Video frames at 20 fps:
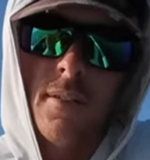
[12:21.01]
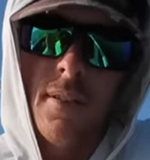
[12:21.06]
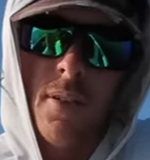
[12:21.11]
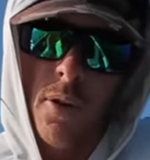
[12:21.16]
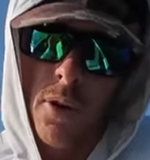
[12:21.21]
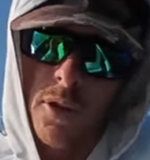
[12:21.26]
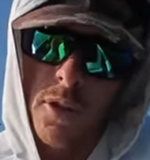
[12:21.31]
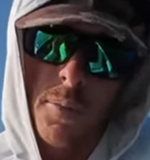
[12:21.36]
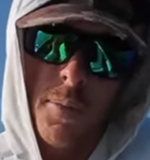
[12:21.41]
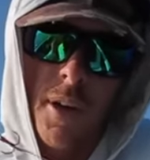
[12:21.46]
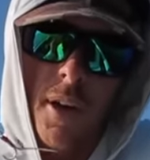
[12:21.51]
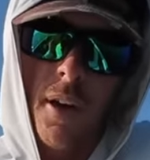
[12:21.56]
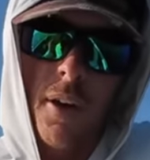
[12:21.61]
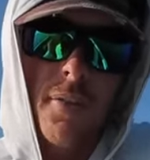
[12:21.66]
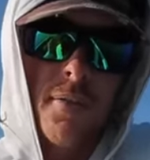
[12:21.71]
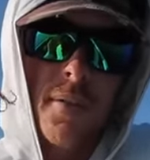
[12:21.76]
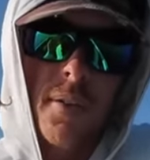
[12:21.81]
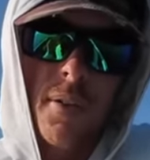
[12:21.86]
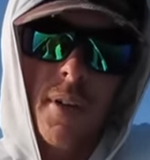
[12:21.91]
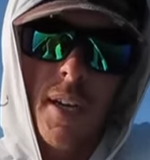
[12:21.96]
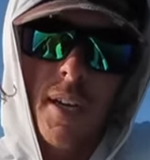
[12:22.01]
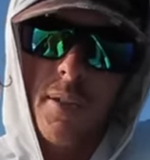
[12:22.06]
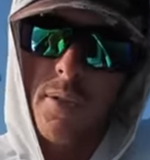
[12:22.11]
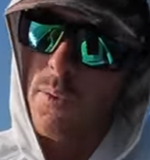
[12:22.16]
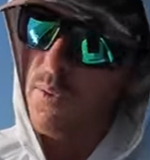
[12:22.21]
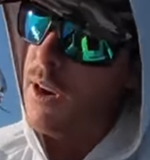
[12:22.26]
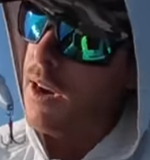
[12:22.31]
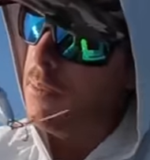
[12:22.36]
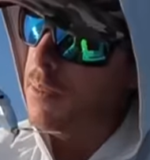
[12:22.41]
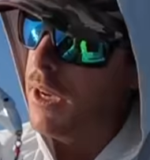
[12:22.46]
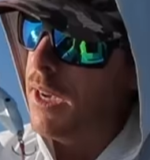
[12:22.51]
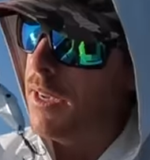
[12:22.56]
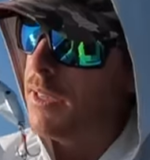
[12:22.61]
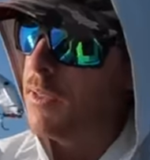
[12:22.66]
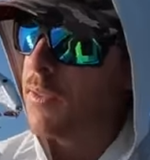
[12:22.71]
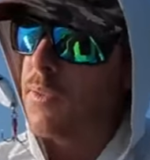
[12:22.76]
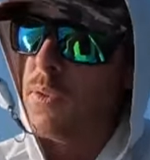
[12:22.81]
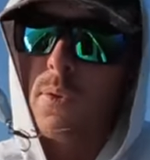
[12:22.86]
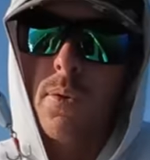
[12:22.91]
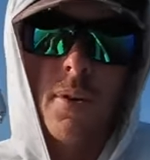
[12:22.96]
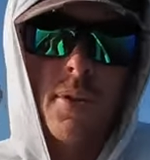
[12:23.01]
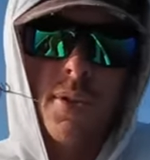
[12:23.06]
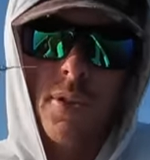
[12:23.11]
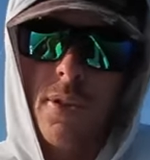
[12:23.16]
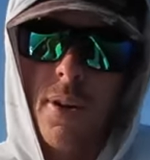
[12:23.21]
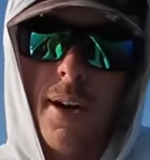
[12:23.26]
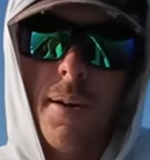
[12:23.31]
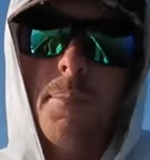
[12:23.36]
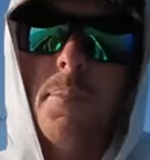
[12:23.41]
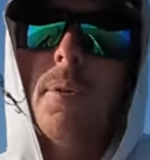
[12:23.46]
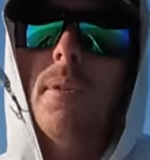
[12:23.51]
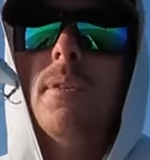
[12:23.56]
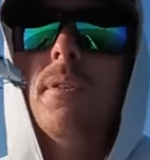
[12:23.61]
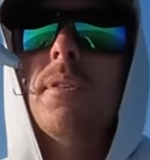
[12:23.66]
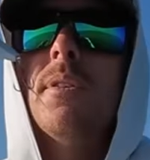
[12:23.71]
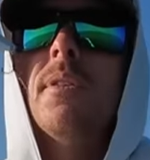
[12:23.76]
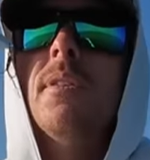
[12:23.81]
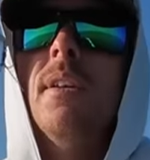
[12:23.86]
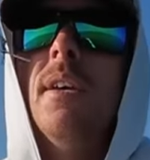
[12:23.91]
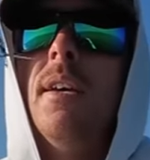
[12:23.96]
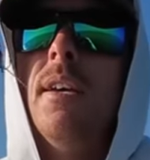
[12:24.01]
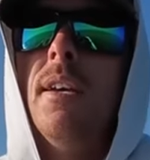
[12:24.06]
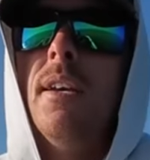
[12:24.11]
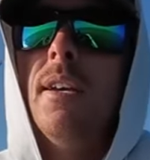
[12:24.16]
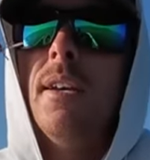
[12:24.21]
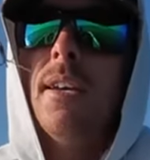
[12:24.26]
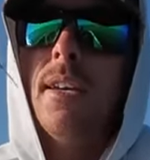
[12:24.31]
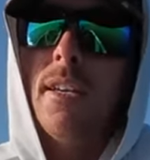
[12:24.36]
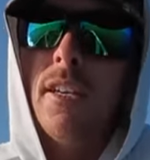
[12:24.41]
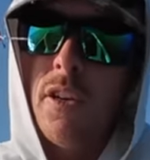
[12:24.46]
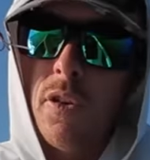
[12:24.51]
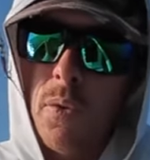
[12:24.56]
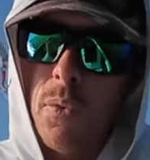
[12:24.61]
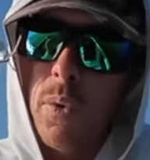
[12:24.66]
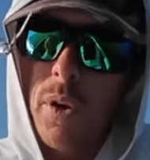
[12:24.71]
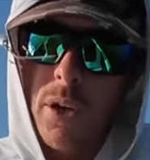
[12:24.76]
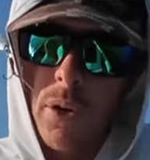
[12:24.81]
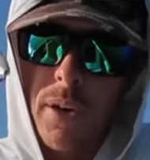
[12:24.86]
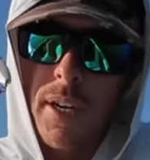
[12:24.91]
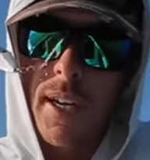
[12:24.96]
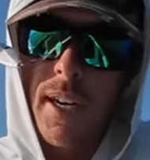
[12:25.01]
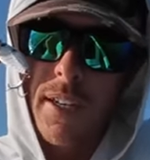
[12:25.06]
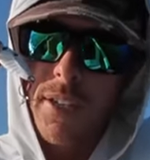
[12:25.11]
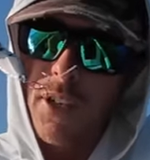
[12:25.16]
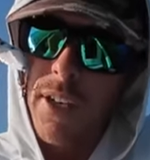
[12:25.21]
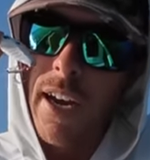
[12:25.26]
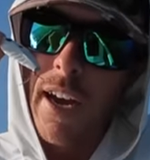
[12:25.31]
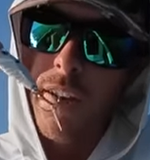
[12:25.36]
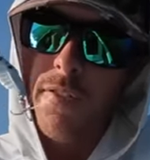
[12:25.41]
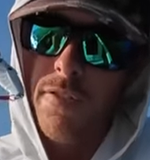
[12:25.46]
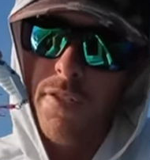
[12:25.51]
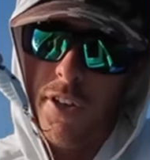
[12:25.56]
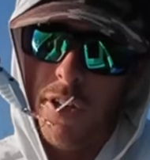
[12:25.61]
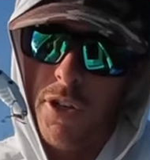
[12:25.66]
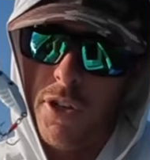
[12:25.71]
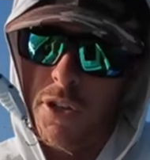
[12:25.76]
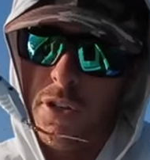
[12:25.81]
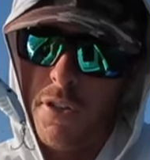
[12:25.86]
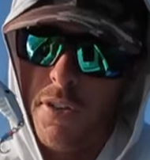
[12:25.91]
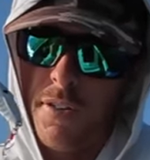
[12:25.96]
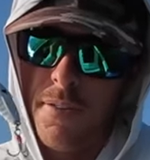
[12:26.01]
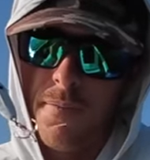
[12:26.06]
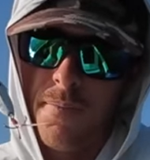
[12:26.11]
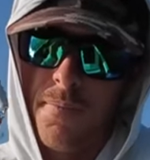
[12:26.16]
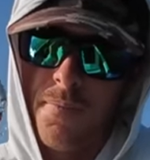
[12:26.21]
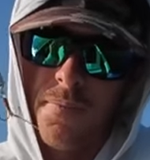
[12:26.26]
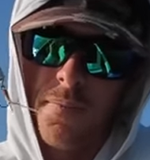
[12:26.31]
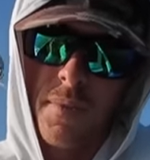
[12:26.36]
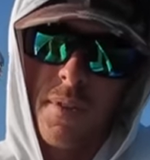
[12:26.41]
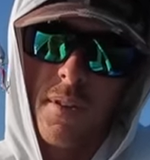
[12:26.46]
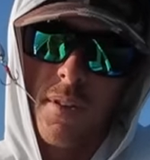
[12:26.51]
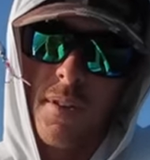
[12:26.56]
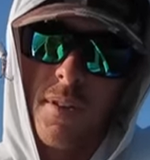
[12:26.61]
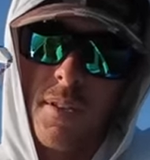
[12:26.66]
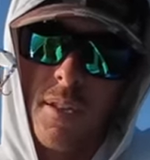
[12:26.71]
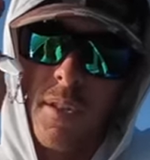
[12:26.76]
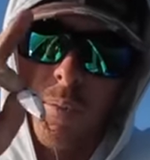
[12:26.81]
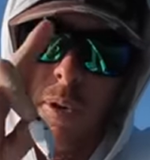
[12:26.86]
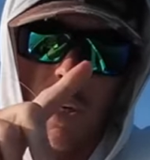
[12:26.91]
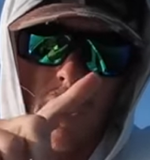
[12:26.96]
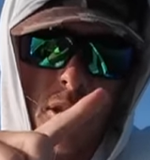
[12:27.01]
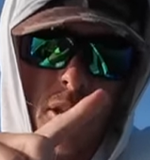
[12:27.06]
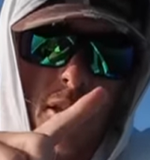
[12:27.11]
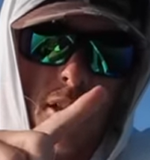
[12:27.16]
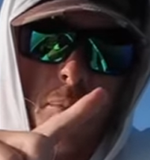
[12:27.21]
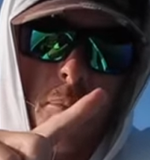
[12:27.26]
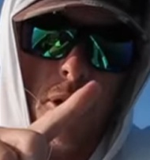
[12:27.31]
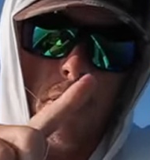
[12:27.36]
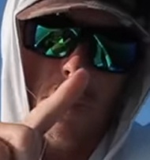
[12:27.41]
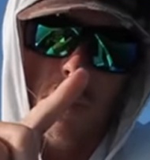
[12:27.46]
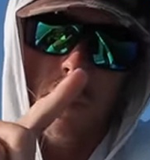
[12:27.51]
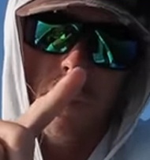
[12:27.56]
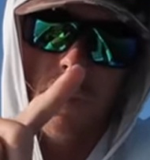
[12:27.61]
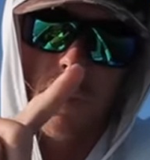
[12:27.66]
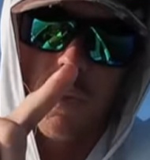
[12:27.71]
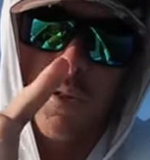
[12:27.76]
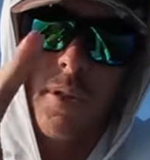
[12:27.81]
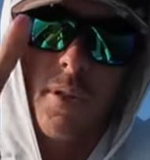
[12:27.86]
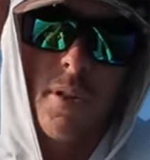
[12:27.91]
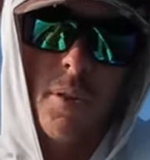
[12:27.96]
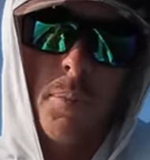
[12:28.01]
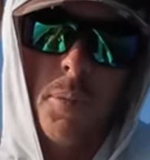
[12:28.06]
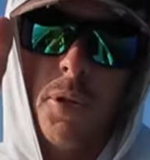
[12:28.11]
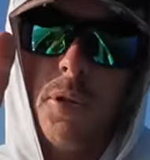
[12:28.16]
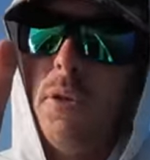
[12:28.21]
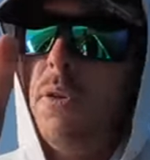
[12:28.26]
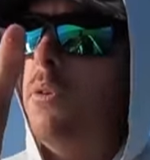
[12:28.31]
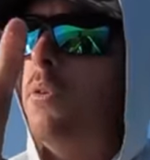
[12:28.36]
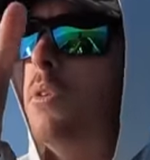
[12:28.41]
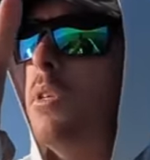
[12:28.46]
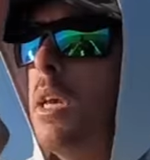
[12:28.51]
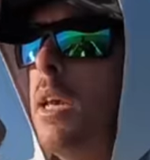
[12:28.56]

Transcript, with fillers: largemouth, you'll catch white bass, of course, stripers. You will catch catfish, especially the blues. The blues